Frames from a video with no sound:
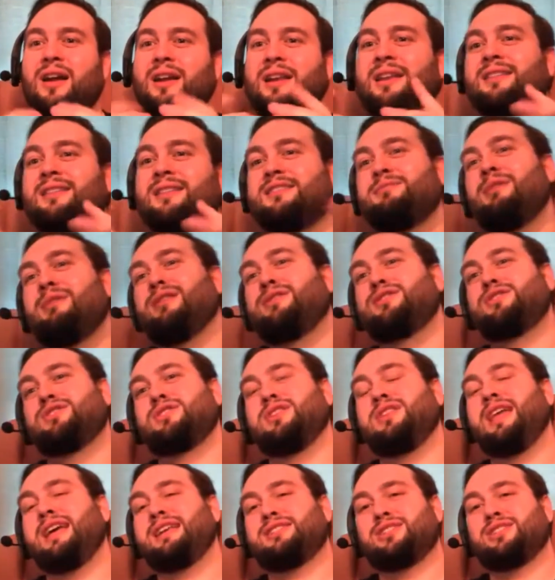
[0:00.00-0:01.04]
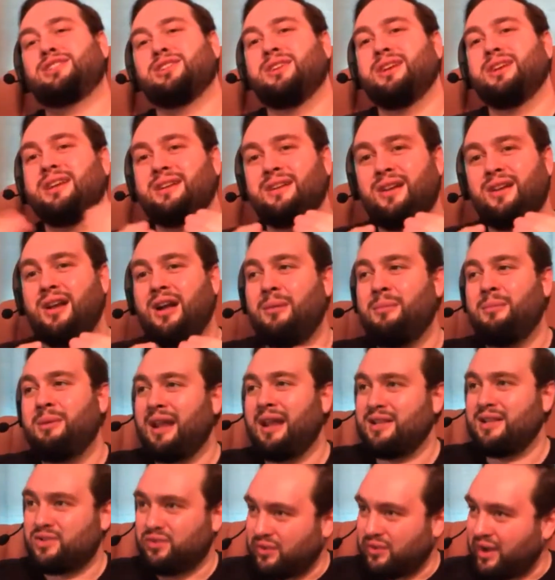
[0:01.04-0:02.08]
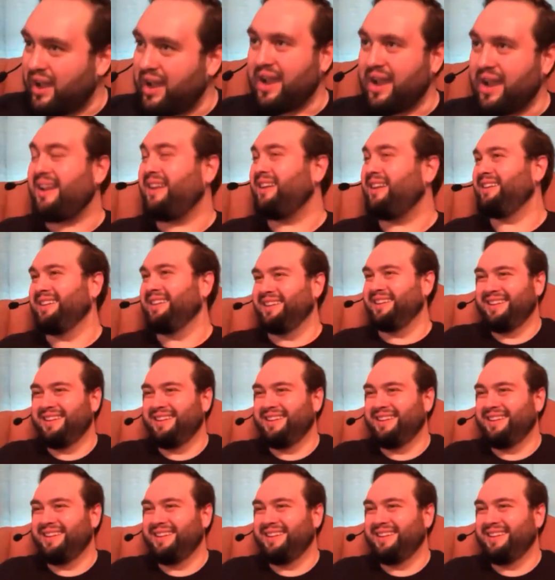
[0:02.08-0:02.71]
audience, much lesser income, and that's fine.